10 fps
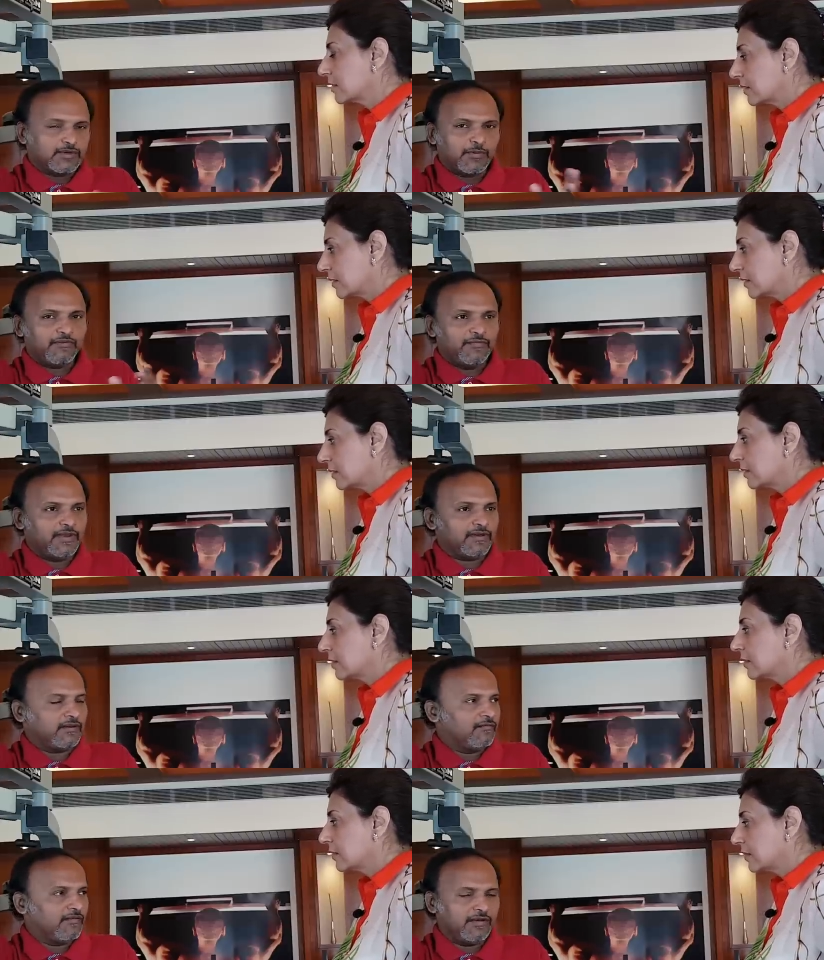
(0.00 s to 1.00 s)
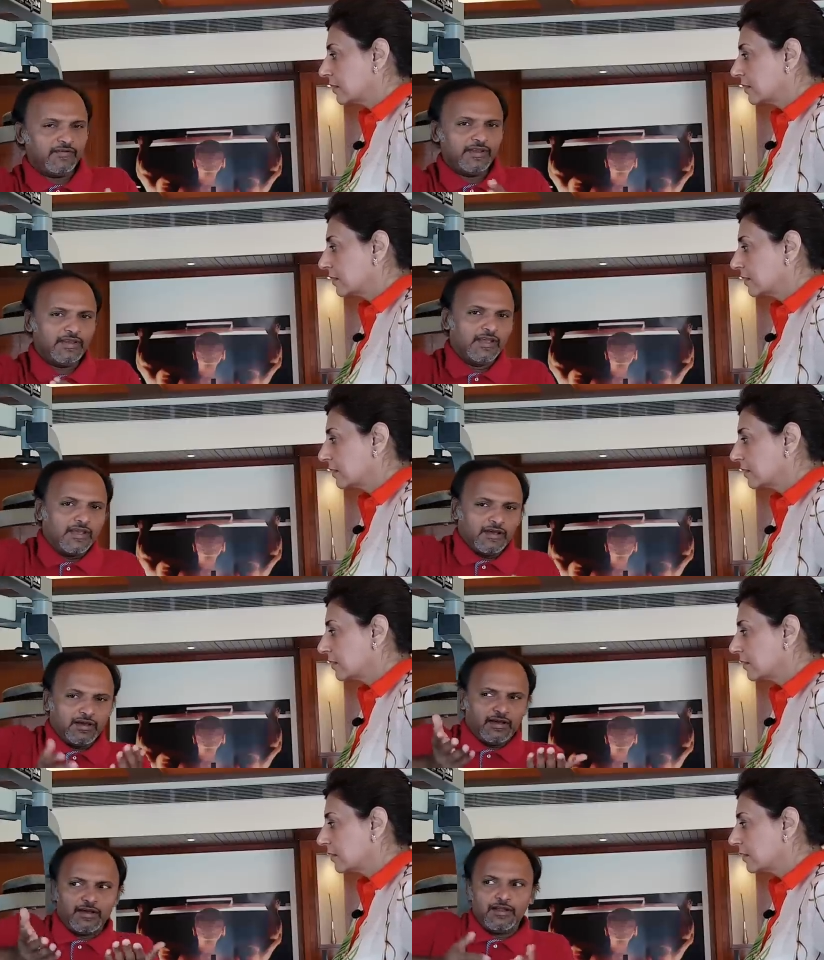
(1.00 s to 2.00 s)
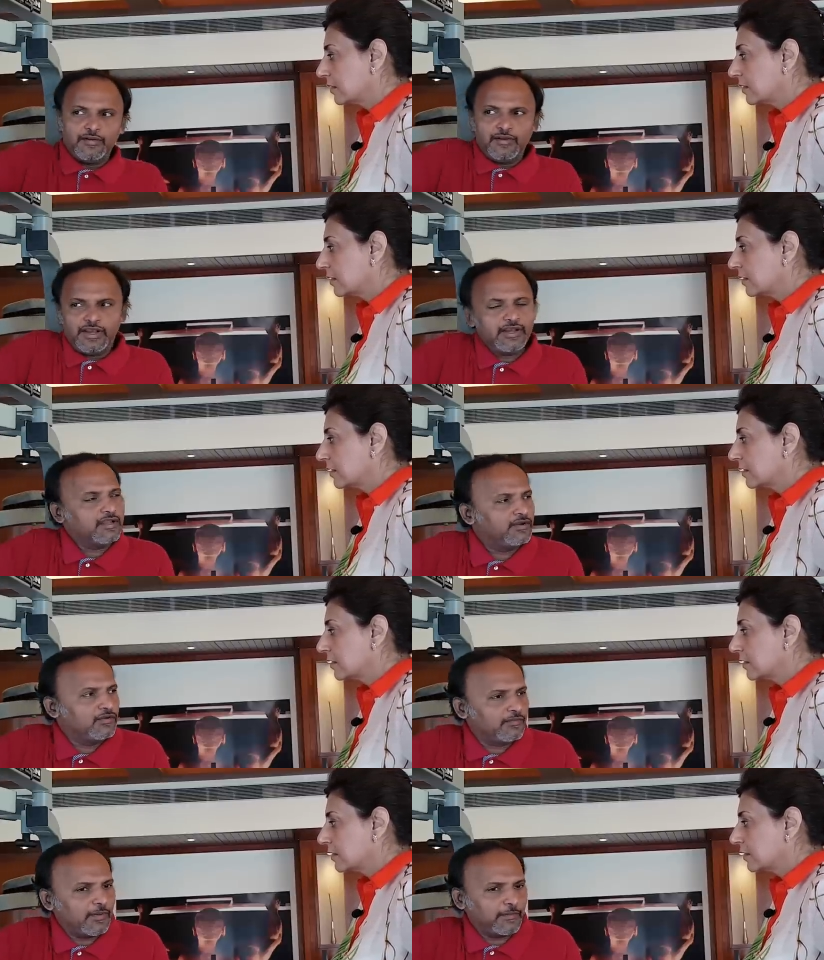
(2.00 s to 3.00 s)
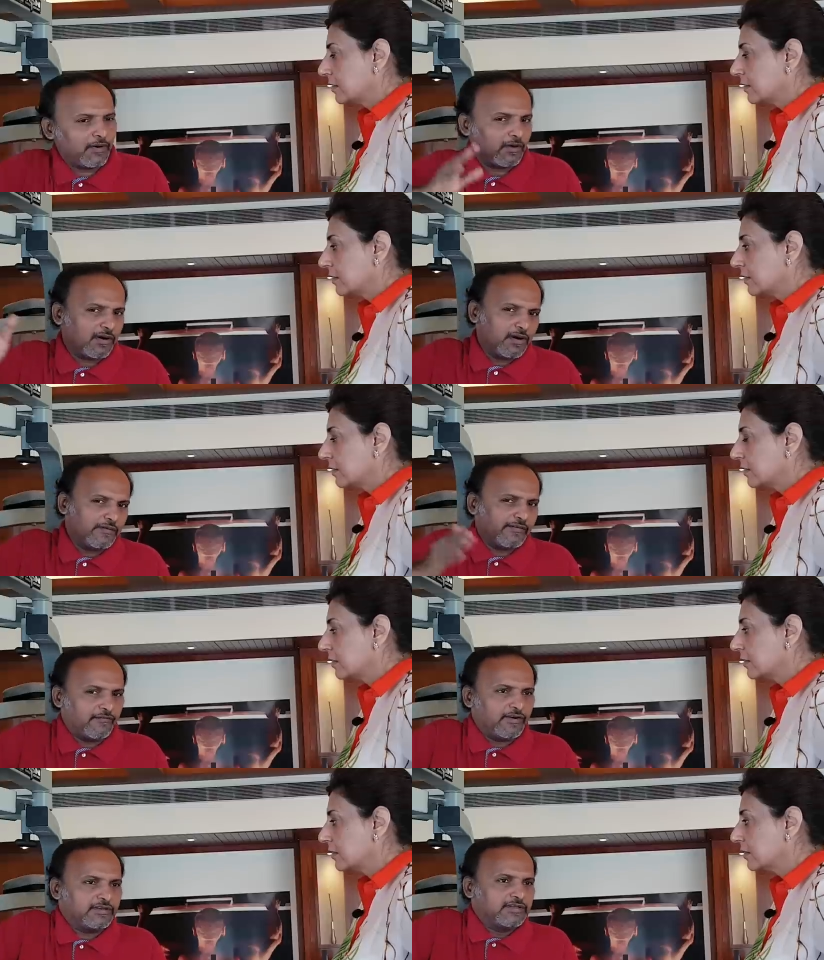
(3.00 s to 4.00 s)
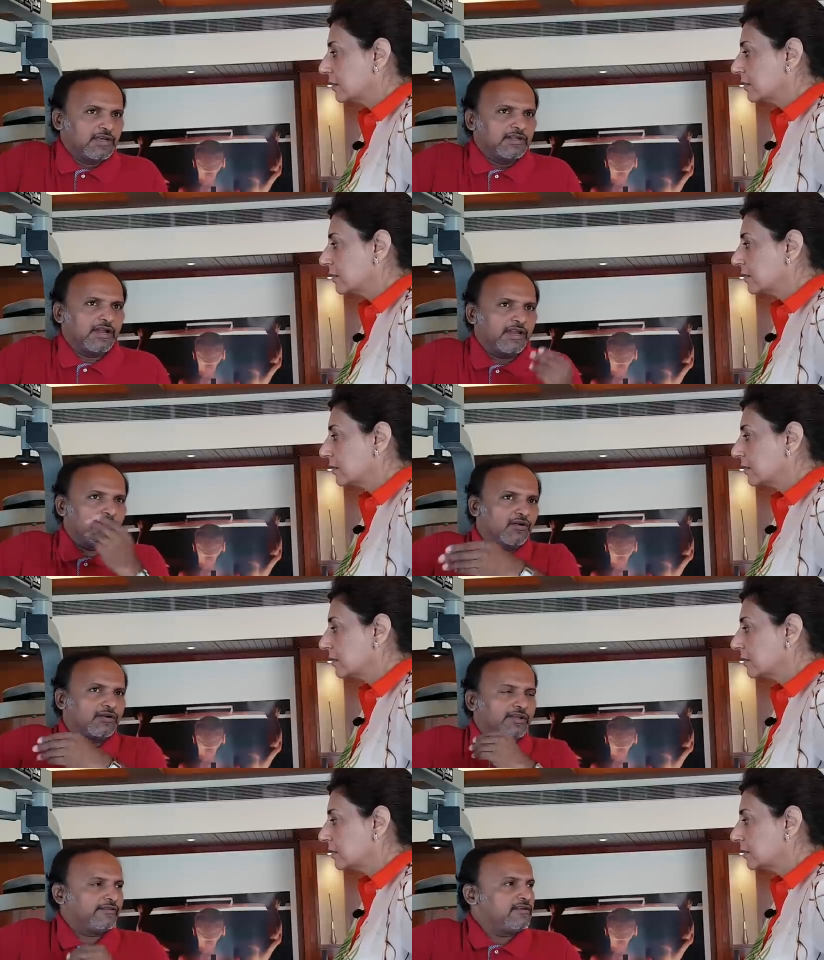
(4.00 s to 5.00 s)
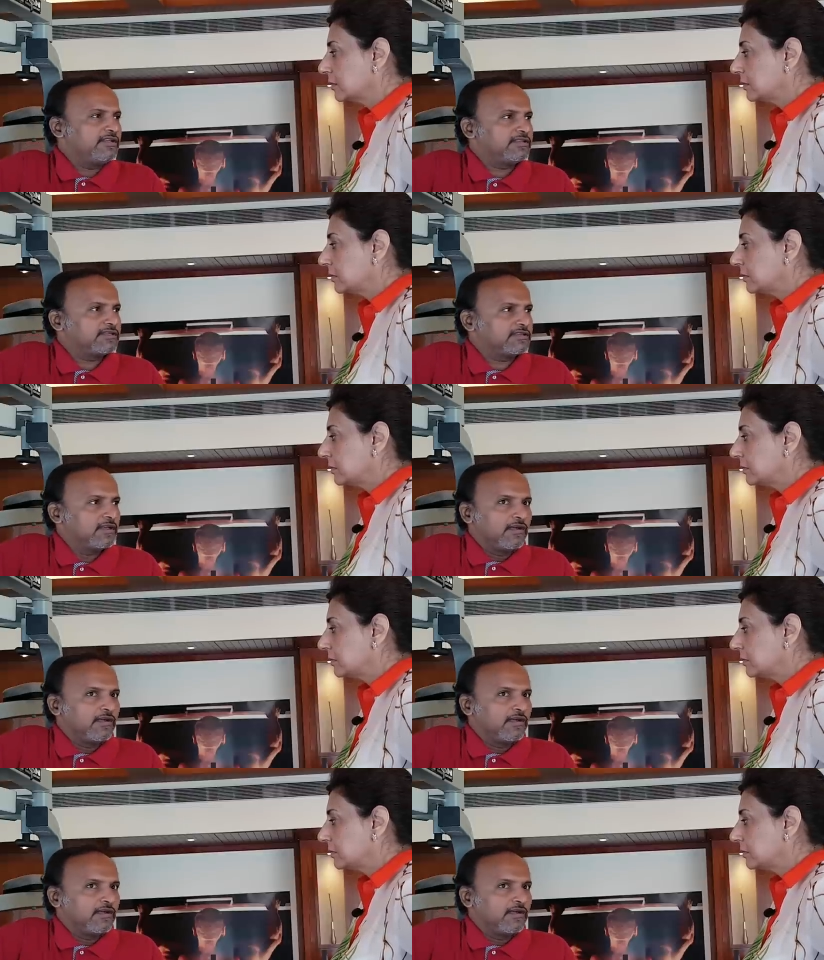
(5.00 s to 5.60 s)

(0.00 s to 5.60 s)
Speaker 1: Suppose fear, when we read the newspaper, heard someone that he got this disease,